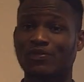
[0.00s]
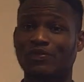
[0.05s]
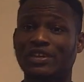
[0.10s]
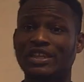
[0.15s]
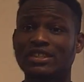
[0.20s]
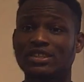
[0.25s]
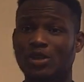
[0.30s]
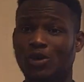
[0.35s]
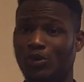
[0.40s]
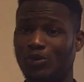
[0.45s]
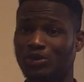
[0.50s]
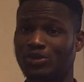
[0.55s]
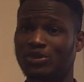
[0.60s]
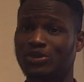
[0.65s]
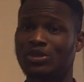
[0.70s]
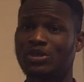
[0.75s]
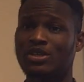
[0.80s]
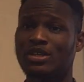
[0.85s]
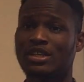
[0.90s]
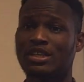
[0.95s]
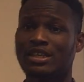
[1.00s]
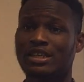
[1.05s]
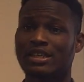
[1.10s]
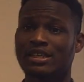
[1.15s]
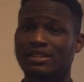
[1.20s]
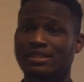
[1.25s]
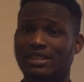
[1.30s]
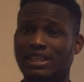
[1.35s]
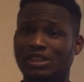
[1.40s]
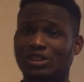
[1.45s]
leasehold.
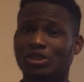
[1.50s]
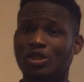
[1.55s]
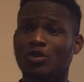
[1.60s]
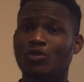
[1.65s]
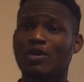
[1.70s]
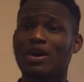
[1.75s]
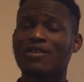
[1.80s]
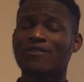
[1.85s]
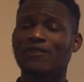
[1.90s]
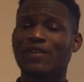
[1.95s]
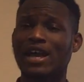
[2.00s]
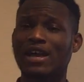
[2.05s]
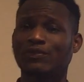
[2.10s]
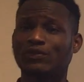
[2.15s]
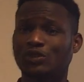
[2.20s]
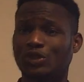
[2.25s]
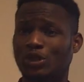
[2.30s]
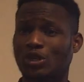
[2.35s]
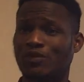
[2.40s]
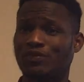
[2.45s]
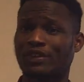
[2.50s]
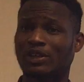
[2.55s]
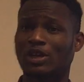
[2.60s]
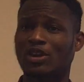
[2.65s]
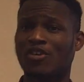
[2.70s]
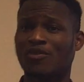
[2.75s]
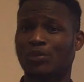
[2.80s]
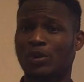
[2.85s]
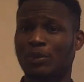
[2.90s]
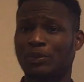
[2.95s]
Section 153 of the
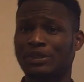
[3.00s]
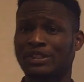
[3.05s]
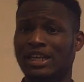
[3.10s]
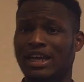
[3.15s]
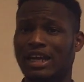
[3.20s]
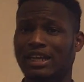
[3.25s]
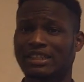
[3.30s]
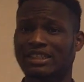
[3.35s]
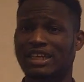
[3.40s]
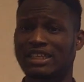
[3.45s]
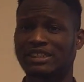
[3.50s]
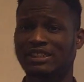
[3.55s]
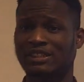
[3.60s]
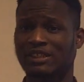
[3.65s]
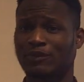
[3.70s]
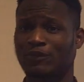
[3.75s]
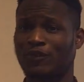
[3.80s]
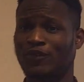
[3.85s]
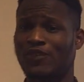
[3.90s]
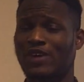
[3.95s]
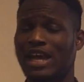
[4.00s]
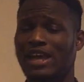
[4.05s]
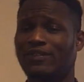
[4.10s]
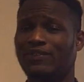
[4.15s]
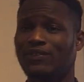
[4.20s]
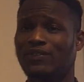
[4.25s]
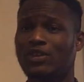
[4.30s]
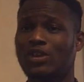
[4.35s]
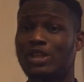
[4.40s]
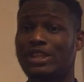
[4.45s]
Law of Property Act
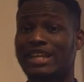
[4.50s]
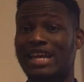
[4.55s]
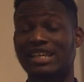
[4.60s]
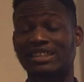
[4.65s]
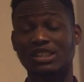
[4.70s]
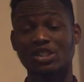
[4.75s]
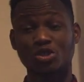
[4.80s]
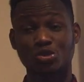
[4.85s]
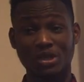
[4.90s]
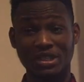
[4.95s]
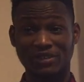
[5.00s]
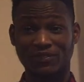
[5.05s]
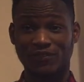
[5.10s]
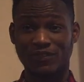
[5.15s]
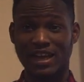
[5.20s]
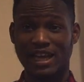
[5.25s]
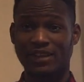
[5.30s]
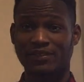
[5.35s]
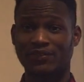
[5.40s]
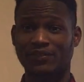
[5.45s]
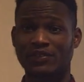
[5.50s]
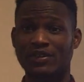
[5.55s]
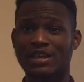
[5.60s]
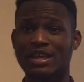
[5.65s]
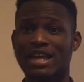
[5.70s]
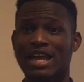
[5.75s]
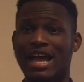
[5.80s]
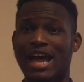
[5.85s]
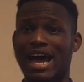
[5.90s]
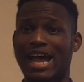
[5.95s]
1925
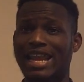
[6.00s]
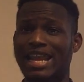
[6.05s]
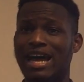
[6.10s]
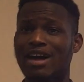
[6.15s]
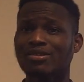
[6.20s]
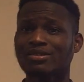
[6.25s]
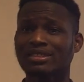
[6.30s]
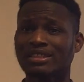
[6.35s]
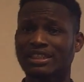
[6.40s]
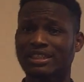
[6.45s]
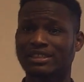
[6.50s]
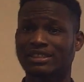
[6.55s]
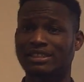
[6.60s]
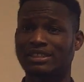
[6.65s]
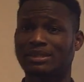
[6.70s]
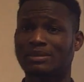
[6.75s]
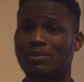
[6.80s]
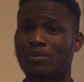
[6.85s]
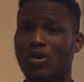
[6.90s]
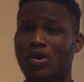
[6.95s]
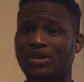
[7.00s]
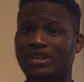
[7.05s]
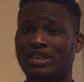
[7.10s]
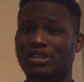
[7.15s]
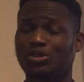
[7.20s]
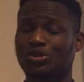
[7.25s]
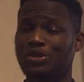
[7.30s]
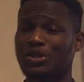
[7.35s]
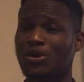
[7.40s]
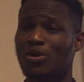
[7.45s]
allows leases more
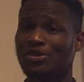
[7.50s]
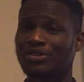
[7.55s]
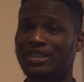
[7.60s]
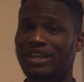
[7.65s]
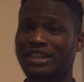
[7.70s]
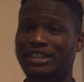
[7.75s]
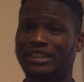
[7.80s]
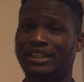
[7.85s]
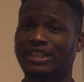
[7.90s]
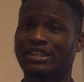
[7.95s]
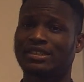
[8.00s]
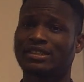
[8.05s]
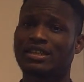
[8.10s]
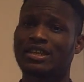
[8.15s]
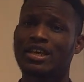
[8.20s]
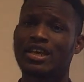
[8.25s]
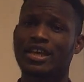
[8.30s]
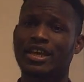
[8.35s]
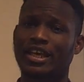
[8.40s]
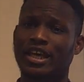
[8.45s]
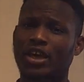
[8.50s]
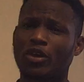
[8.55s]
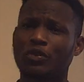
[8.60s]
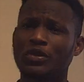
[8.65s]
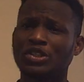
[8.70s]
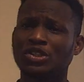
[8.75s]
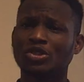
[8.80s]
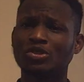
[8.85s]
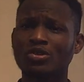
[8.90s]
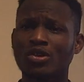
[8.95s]
than 300 years, in
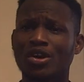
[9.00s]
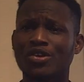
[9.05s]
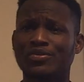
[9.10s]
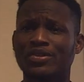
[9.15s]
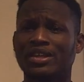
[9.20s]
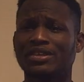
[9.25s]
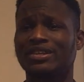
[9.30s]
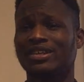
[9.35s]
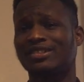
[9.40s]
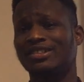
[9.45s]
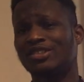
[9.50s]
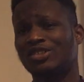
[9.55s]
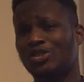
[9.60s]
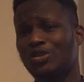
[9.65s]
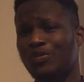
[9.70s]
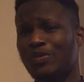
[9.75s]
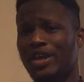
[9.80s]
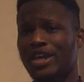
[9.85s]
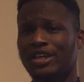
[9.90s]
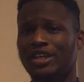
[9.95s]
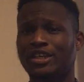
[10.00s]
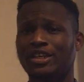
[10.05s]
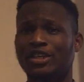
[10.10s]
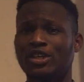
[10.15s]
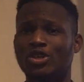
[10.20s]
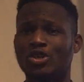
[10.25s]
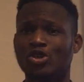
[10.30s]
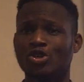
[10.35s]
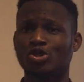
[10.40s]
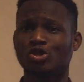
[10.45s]
which 200 years is
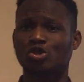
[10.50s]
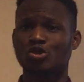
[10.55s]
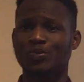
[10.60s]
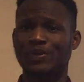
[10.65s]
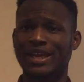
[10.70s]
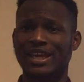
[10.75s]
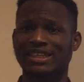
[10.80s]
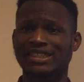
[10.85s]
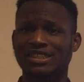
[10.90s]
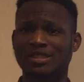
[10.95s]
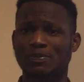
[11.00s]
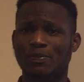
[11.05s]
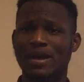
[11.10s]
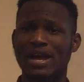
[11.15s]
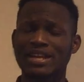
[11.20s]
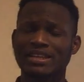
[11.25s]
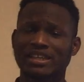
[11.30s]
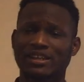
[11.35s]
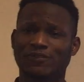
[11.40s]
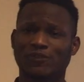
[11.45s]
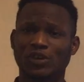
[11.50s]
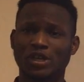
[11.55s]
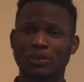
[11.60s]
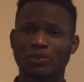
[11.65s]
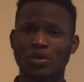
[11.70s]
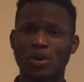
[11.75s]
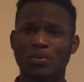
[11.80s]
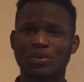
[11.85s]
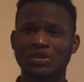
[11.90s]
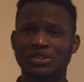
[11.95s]
remaining to be expanded for the
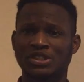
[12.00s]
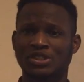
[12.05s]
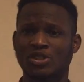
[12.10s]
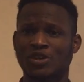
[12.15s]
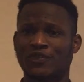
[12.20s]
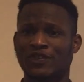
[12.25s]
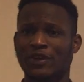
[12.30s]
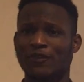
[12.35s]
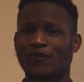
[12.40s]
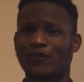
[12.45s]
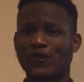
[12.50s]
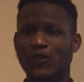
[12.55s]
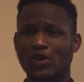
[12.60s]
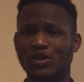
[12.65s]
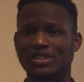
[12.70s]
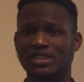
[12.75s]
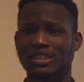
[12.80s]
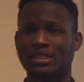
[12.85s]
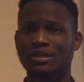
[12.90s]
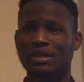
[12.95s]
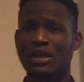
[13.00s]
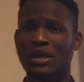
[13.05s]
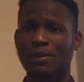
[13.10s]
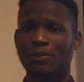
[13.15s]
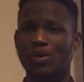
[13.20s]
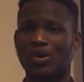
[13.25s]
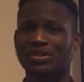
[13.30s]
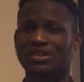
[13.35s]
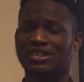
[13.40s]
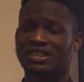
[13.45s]
purposes of enforcing
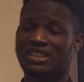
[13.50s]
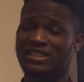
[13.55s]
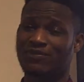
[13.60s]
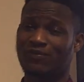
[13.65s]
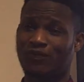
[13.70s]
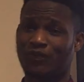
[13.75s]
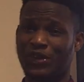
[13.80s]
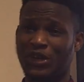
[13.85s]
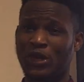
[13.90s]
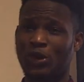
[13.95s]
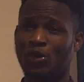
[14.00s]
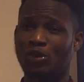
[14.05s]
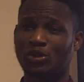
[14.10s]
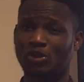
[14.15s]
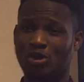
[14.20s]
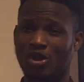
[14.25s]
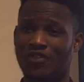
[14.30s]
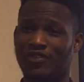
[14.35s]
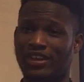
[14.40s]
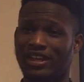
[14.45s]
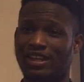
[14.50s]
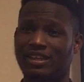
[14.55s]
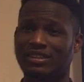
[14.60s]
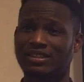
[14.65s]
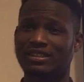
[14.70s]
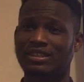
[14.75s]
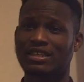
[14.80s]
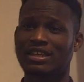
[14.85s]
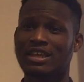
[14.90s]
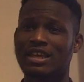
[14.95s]
positive freehold covenants.